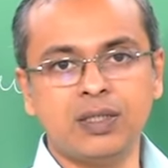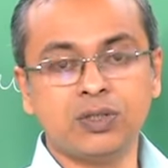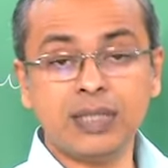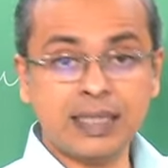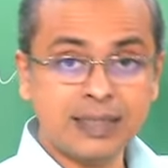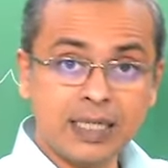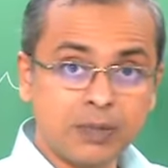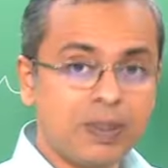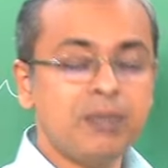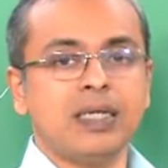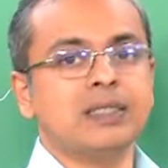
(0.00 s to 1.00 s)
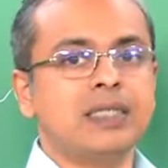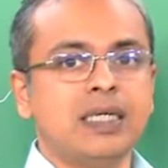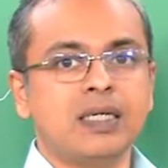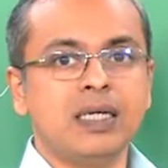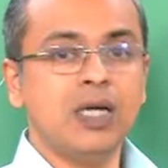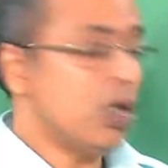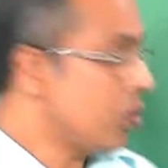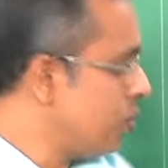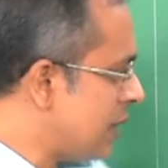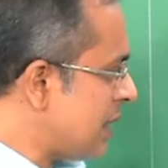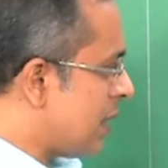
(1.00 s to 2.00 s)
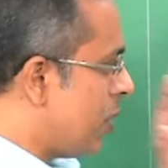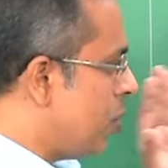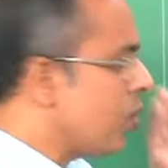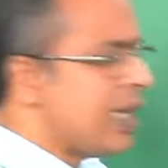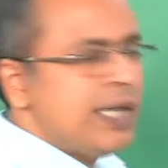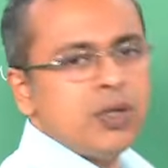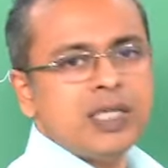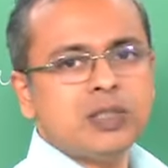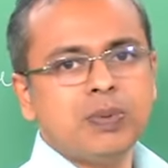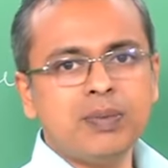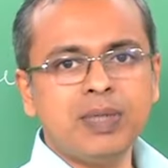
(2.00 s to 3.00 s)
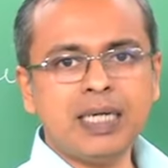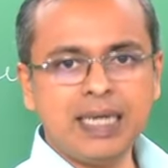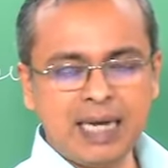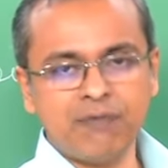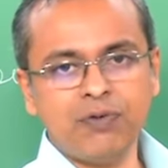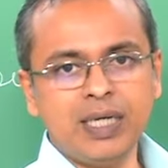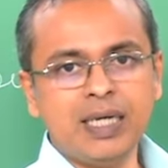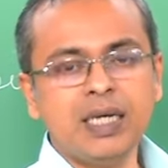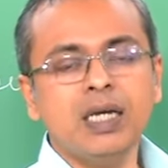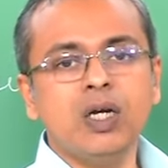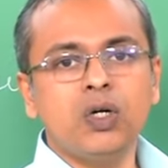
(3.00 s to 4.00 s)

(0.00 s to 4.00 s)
So, that is an experimental skill, to just look at your experiment carefully,